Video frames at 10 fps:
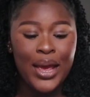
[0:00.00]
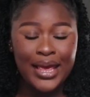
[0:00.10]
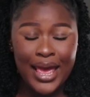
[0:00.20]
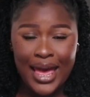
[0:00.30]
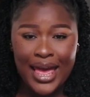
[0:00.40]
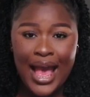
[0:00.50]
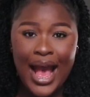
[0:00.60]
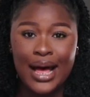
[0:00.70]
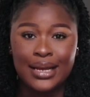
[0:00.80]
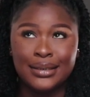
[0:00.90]
here
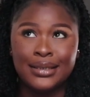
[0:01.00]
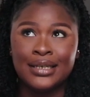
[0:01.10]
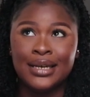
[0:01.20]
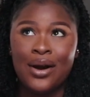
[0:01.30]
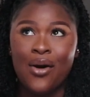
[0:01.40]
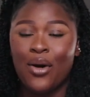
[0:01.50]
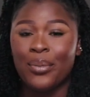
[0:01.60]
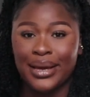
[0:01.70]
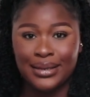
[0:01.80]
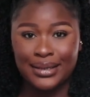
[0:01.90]
and on
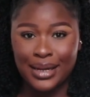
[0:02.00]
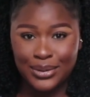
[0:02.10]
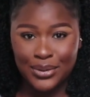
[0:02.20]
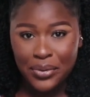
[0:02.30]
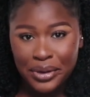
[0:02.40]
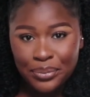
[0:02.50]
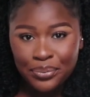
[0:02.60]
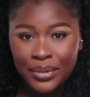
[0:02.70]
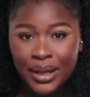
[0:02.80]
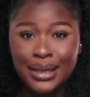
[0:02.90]
my Insta story,
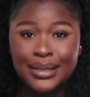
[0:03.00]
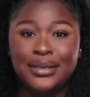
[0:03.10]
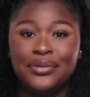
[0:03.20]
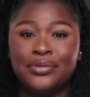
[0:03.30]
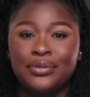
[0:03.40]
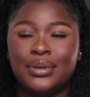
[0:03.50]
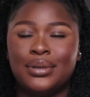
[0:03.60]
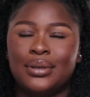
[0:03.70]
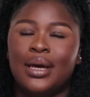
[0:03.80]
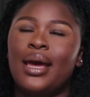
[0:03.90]
is the food.
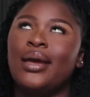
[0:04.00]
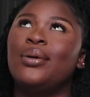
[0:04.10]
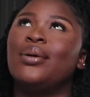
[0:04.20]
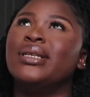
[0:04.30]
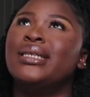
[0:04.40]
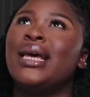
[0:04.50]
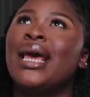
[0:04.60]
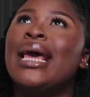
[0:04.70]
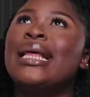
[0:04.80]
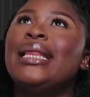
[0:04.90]
Hey God,
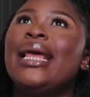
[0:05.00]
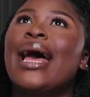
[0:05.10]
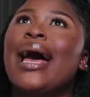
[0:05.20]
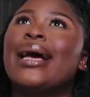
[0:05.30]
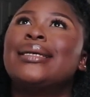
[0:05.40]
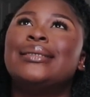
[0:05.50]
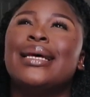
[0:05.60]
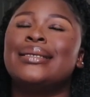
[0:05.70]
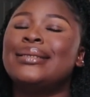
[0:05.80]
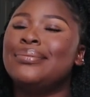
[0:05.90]
the
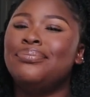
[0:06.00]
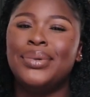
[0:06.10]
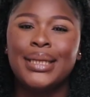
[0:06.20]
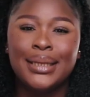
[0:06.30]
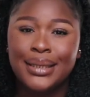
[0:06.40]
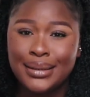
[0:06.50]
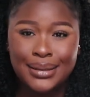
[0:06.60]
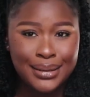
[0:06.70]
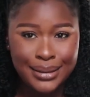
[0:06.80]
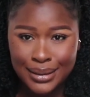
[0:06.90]

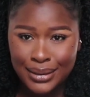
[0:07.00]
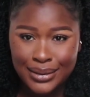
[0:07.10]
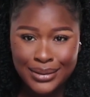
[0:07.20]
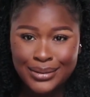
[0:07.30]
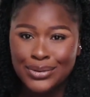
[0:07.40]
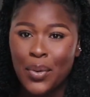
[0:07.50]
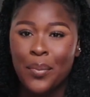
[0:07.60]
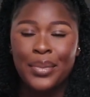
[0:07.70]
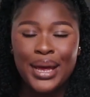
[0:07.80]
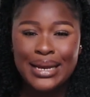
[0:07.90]
accessibility to
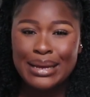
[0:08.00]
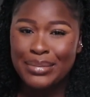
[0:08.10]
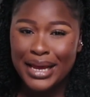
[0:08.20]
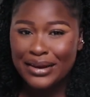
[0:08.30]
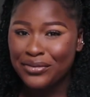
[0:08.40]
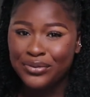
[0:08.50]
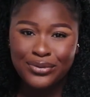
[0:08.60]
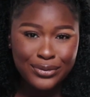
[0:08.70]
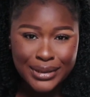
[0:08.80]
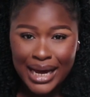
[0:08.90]
many
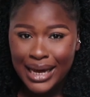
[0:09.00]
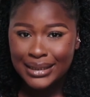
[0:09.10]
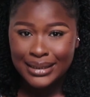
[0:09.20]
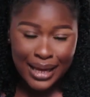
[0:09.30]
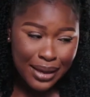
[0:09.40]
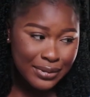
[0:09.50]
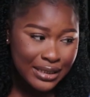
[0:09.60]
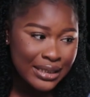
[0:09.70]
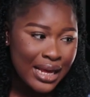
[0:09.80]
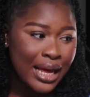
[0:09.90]
food
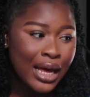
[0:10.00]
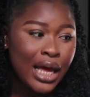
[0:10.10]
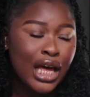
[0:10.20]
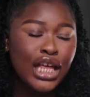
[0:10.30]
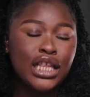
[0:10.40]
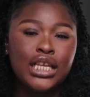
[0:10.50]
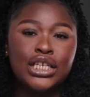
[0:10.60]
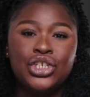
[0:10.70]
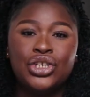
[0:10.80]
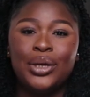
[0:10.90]
items,
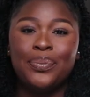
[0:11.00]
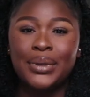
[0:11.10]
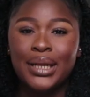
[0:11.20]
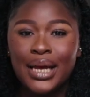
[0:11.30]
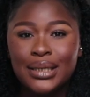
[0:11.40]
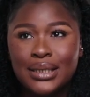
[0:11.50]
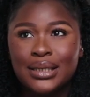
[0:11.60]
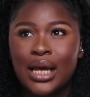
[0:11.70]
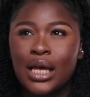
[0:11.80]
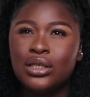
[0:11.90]
the
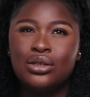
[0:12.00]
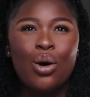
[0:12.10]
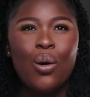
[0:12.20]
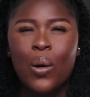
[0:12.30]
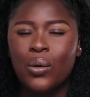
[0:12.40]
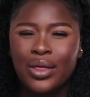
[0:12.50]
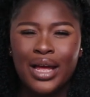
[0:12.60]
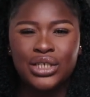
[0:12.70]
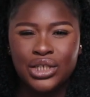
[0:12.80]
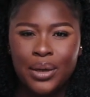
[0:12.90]
cheapness. It's not all
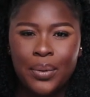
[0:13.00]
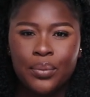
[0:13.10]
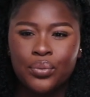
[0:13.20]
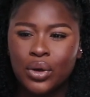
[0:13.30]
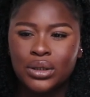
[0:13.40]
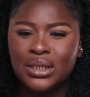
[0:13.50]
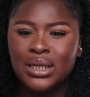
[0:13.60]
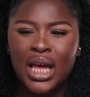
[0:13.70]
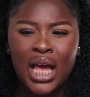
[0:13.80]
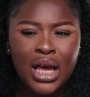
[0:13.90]
that cheap, but